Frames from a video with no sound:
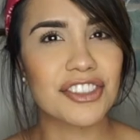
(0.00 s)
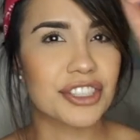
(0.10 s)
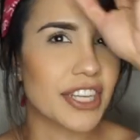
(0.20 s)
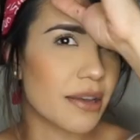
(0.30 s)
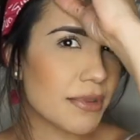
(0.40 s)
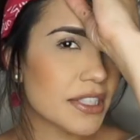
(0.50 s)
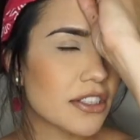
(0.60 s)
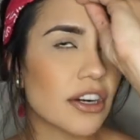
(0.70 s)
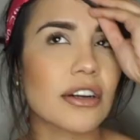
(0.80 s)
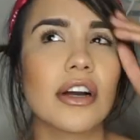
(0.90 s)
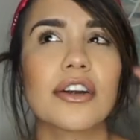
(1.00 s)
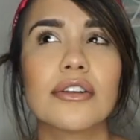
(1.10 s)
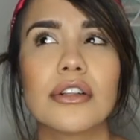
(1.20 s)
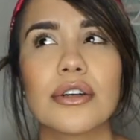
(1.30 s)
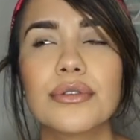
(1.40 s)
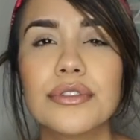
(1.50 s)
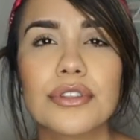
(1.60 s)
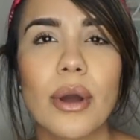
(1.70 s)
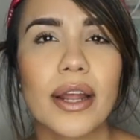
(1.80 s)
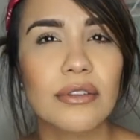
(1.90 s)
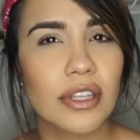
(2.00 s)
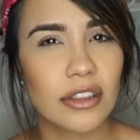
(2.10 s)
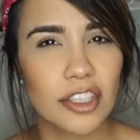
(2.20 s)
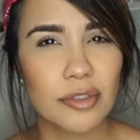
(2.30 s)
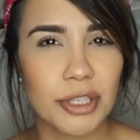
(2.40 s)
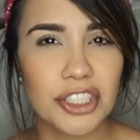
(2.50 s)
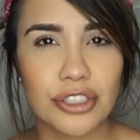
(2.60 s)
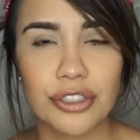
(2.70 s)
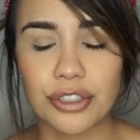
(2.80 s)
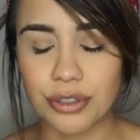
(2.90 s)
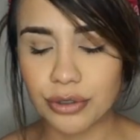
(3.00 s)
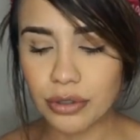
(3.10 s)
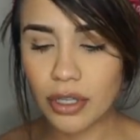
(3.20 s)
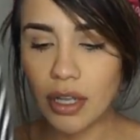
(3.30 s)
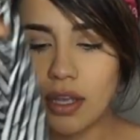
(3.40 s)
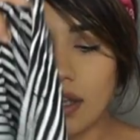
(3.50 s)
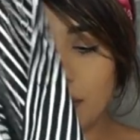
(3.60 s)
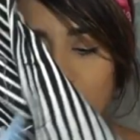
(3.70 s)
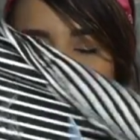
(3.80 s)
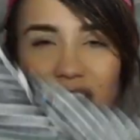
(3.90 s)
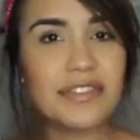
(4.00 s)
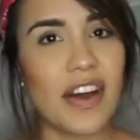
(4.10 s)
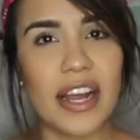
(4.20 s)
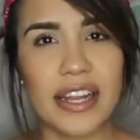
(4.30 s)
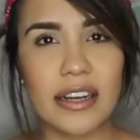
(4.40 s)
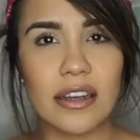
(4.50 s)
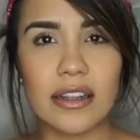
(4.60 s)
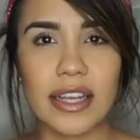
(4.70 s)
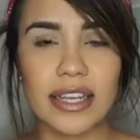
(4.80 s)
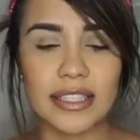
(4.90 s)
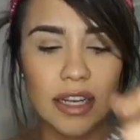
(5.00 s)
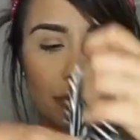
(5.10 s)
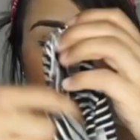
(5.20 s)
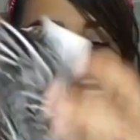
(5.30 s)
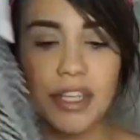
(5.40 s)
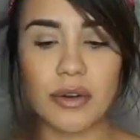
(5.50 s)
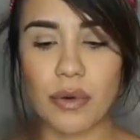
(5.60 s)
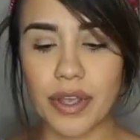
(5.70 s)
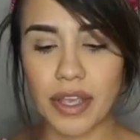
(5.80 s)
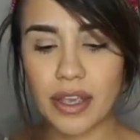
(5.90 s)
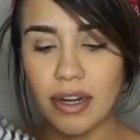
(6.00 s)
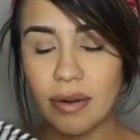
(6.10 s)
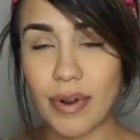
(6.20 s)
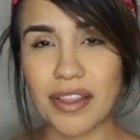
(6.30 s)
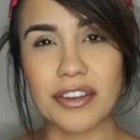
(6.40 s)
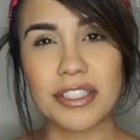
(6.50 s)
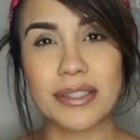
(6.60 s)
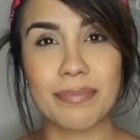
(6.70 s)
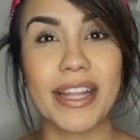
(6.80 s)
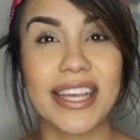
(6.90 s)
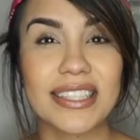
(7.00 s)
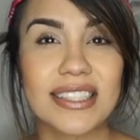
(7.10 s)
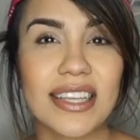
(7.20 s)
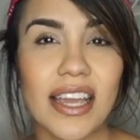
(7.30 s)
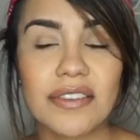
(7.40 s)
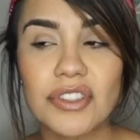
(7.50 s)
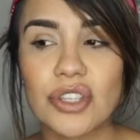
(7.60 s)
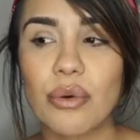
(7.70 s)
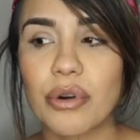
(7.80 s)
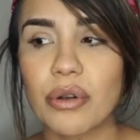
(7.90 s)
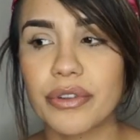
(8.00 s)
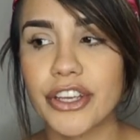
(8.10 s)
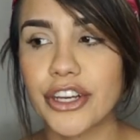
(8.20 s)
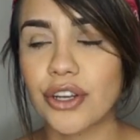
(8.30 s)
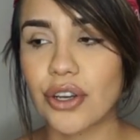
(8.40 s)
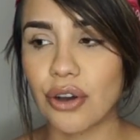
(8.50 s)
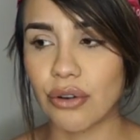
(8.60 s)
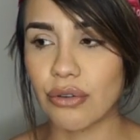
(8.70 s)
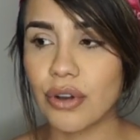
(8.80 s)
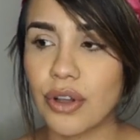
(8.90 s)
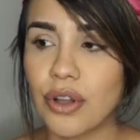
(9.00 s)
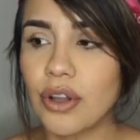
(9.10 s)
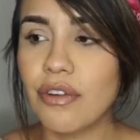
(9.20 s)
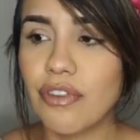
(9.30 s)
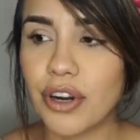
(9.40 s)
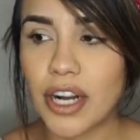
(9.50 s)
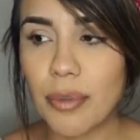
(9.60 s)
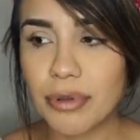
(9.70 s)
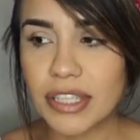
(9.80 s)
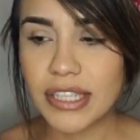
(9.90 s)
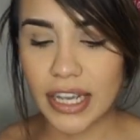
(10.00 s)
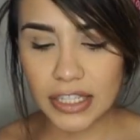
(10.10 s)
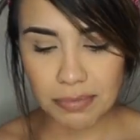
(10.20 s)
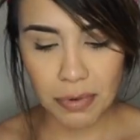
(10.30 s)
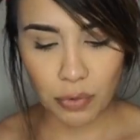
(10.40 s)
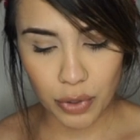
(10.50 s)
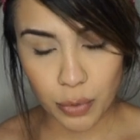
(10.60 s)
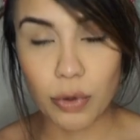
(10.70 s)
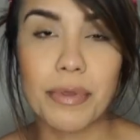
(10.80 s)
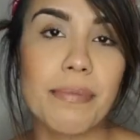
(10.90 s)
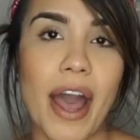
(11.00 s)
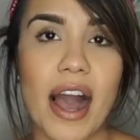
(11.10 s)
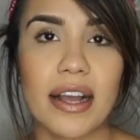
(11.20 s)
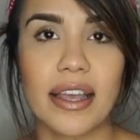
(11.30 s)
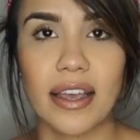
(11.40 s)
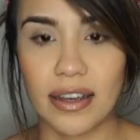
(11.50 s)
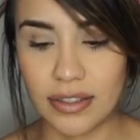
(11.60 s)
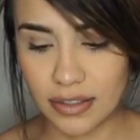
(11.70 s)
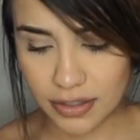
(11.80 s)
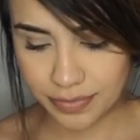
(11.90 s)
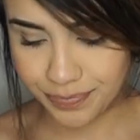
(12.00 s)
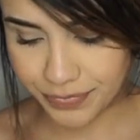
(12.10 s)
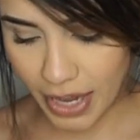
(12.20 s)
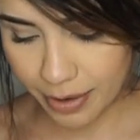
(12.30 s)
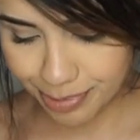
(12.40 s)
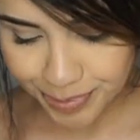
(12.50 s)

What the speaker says: entertainments are closed, so I don't think there's much to do, which is fine. Like I said, we're only going, and I'd rather play it safe, so we're only gonna go for a couple of days, but we will be back. And yeah,